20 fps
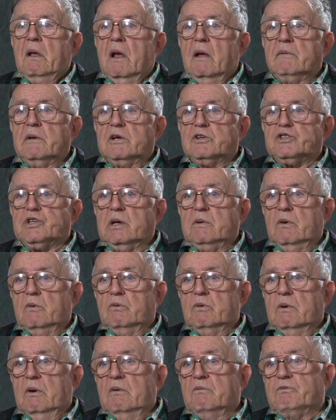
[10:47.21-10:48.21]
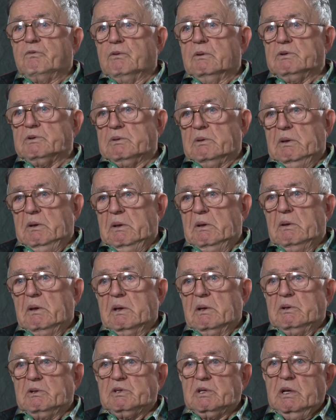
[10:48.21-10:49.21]
I'm not saying I war, unfortunately,
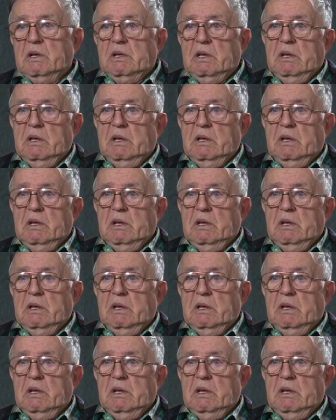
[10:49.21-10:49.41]
like I said,